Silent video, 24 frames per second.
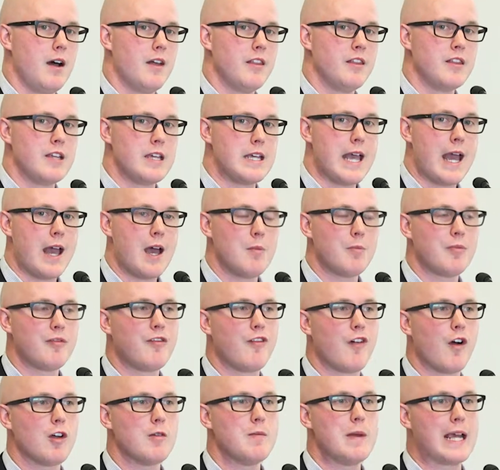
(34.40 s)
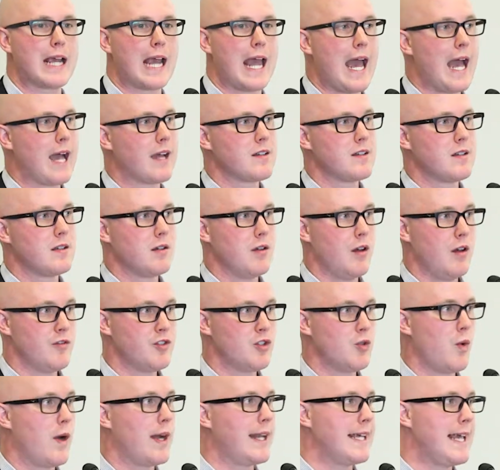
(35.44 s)
the Hemp Farming Act of
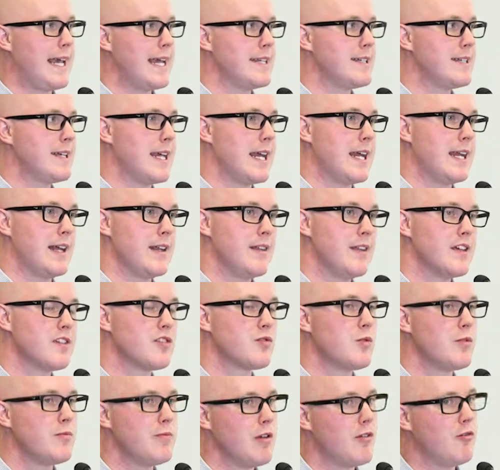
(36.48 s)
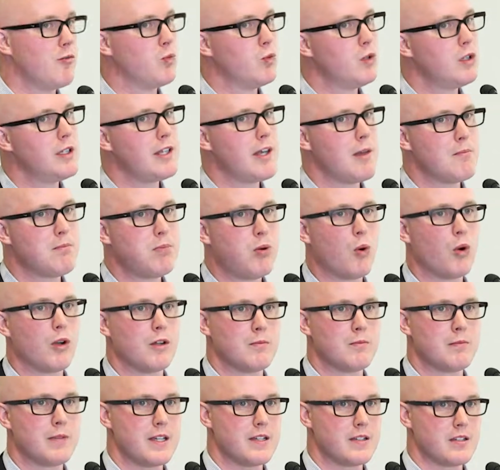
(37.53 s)
2018. And this would be a really
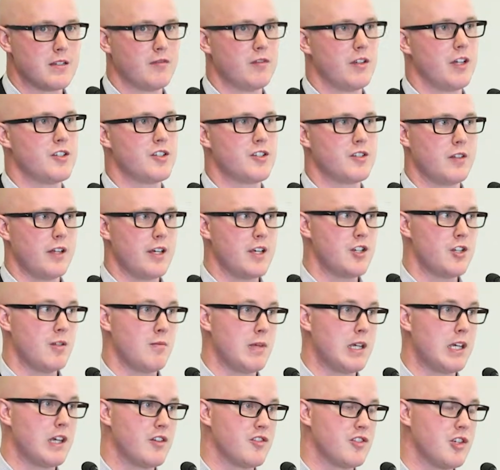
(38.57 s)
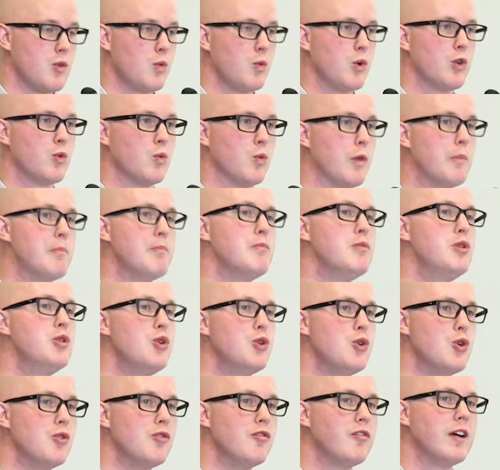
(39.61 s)
important piece of legislation because it would
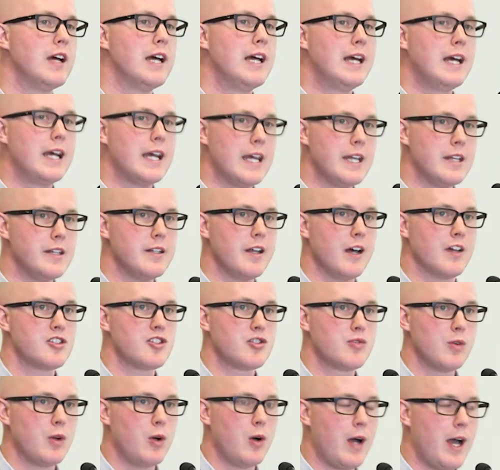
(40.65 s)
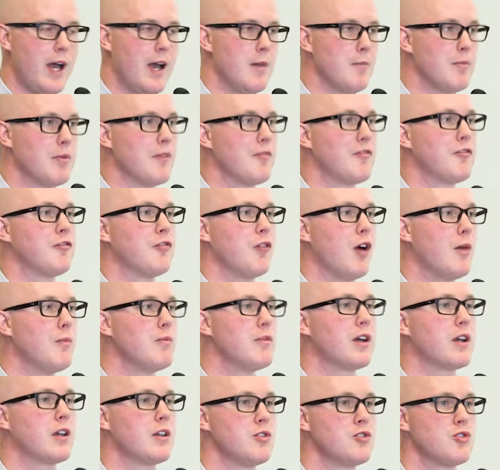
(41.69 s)
remove industrial hemp from
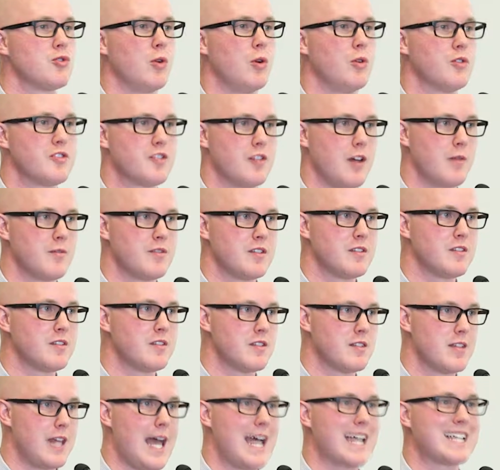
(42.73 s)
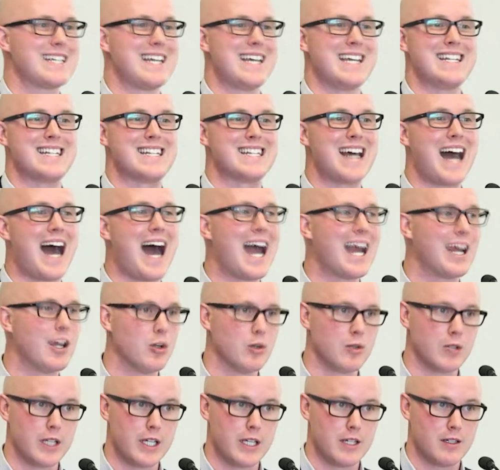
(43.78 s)
the Controlled Substances Act
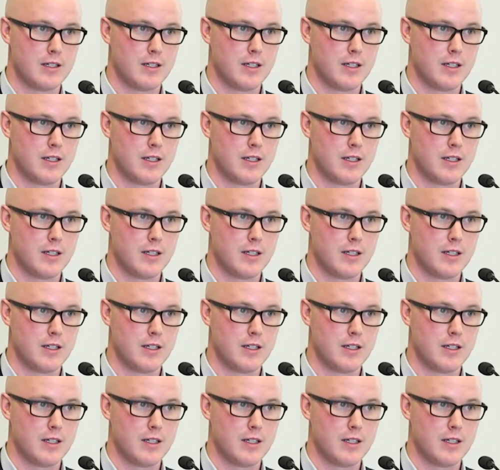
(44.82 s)
entirely,